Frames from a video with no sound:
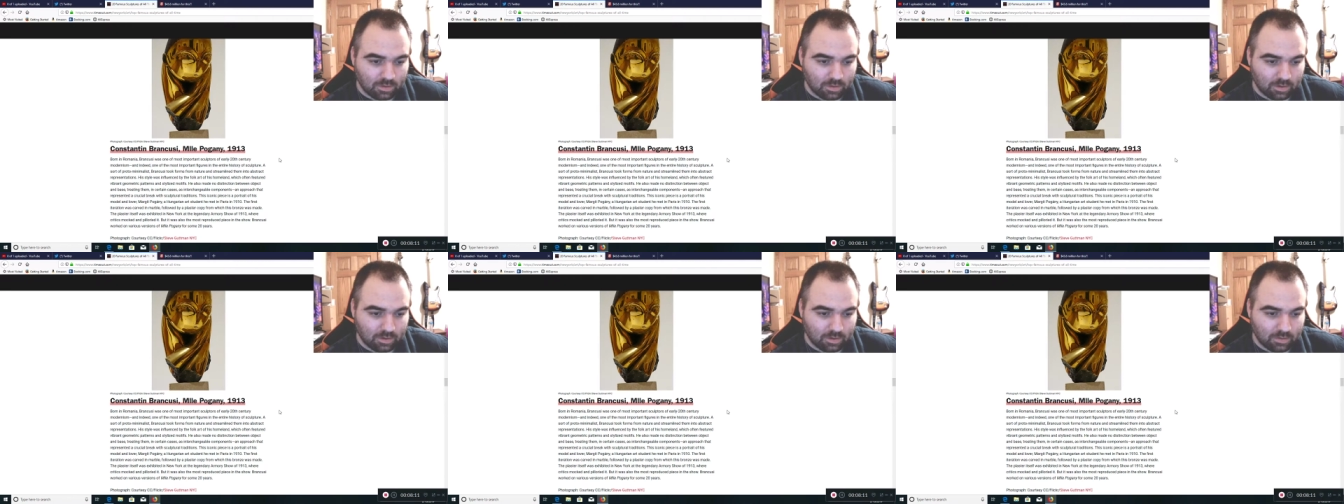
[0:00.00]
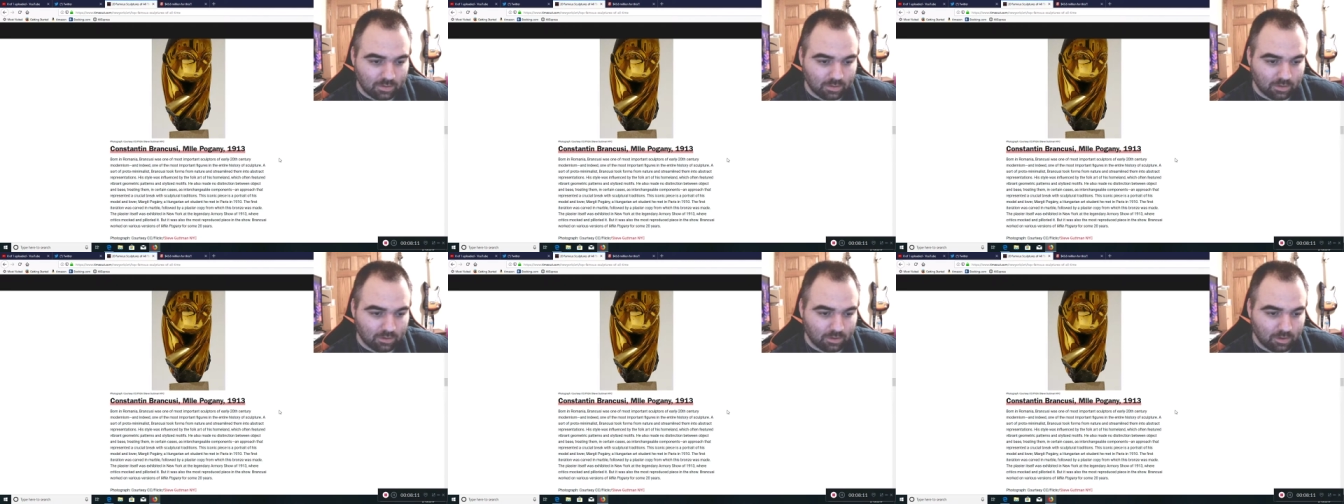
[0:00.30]

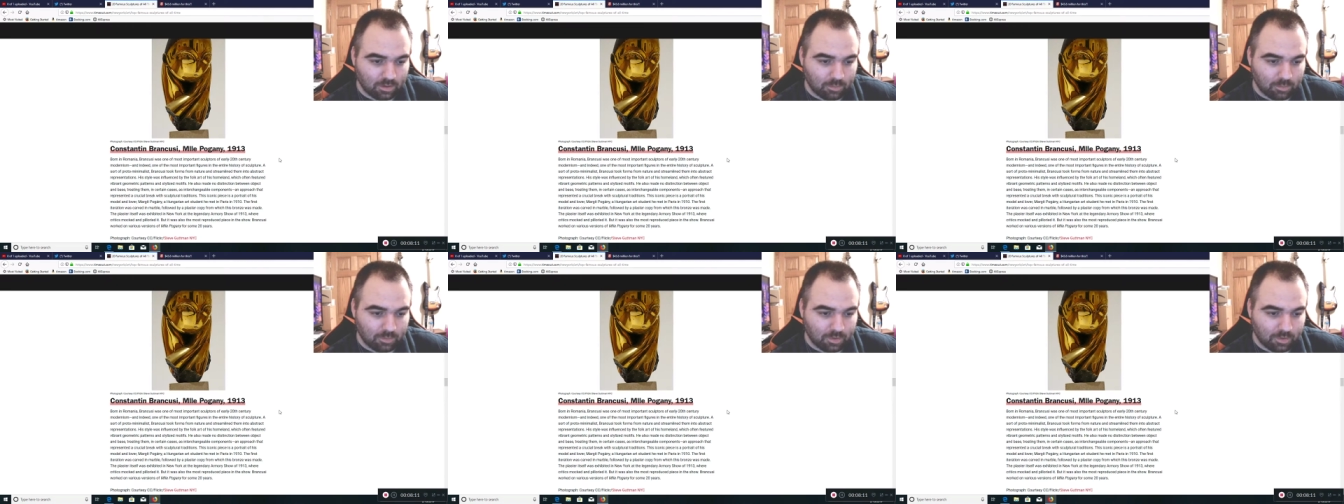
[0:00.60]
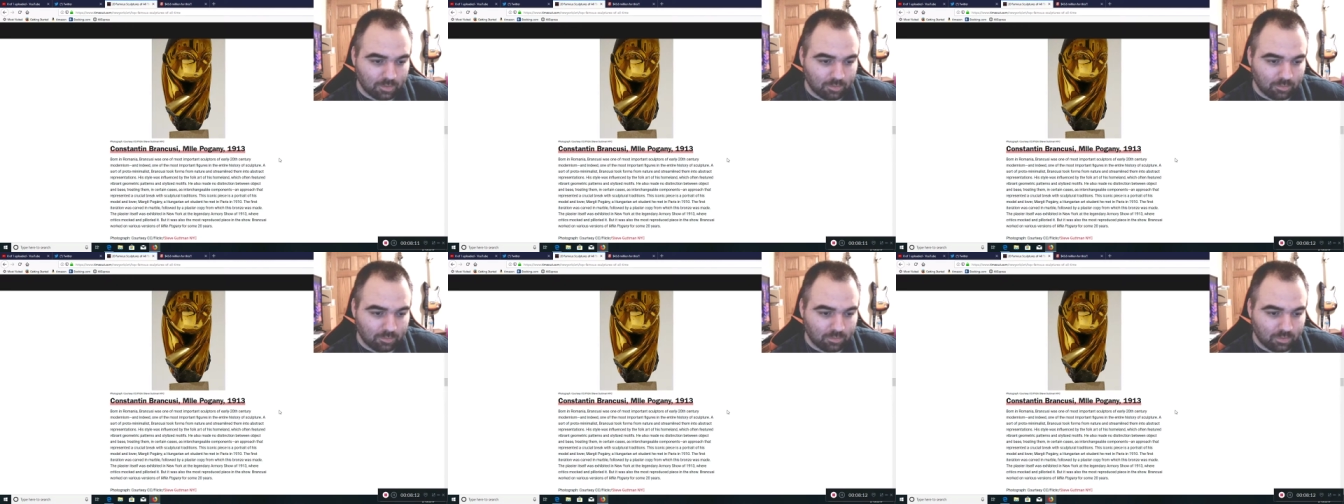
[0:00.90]
and they call him
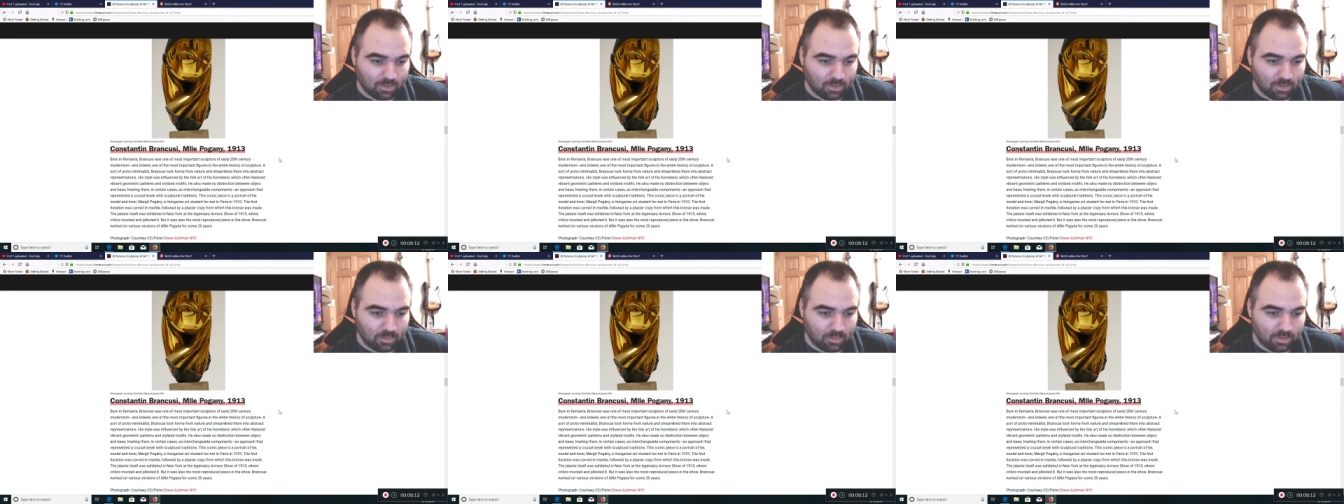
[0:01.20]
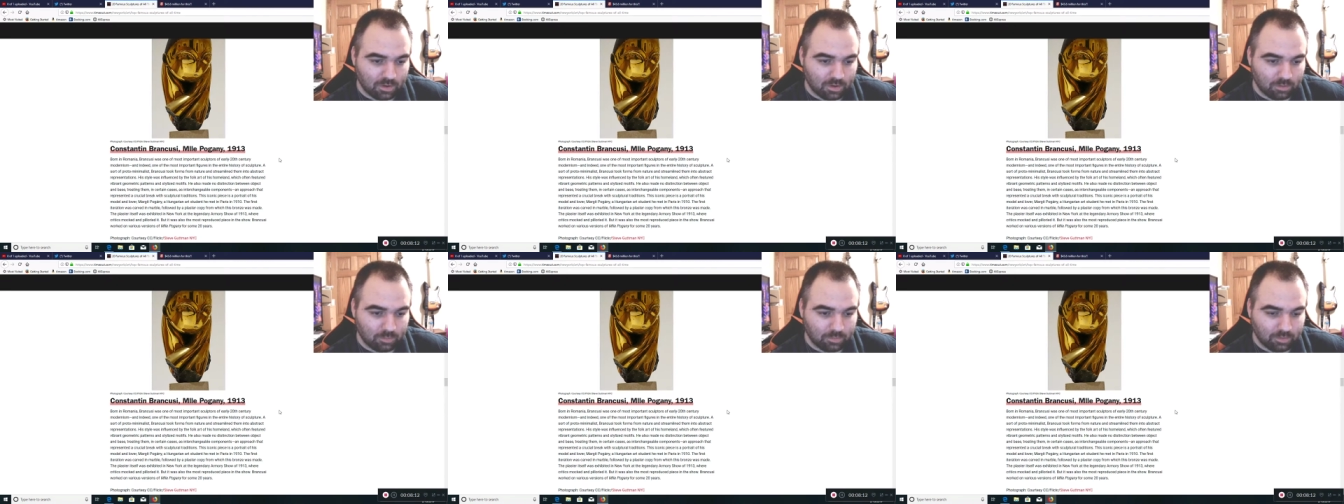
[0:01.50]
a
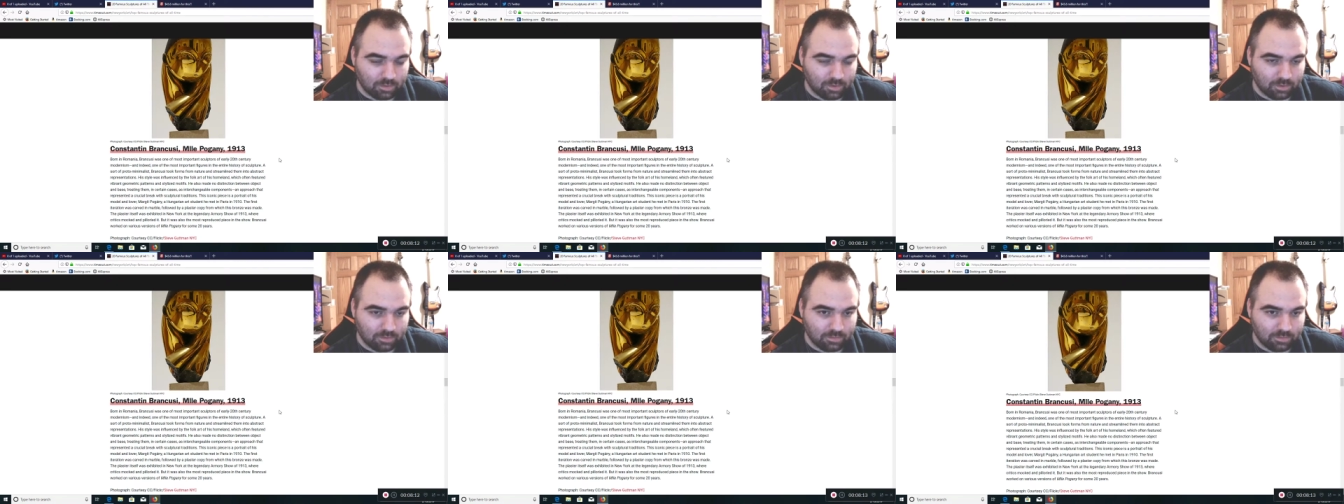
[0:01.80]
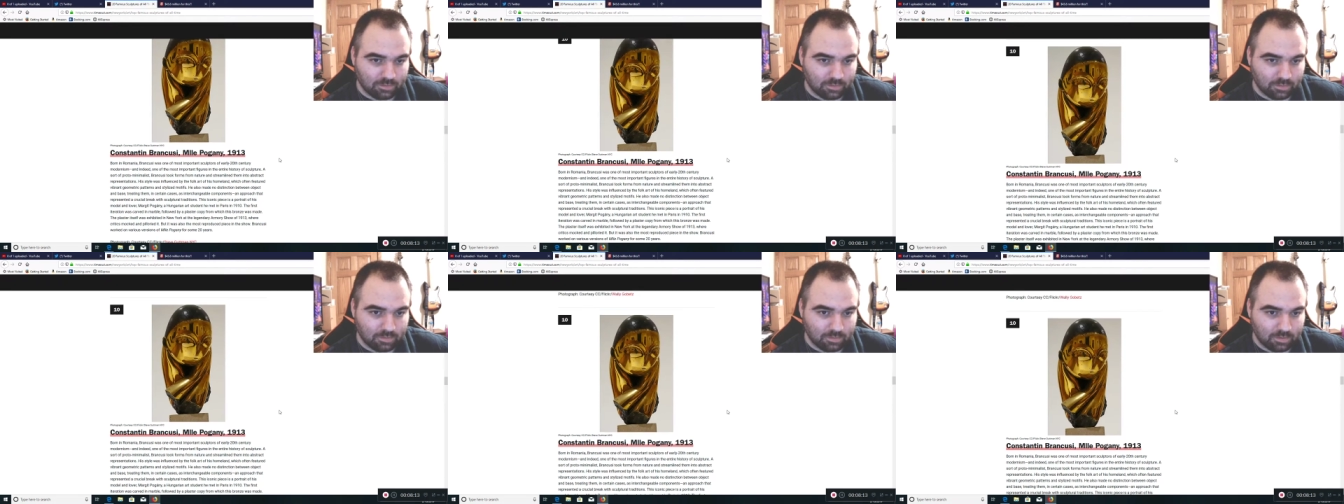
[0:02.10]

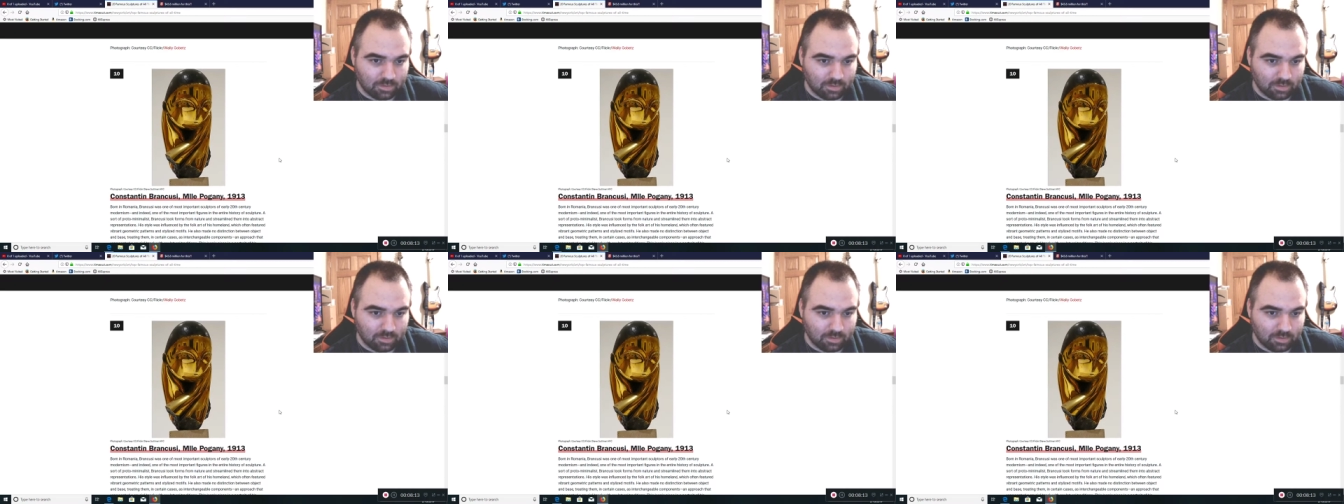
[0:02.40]
proto-minimalist,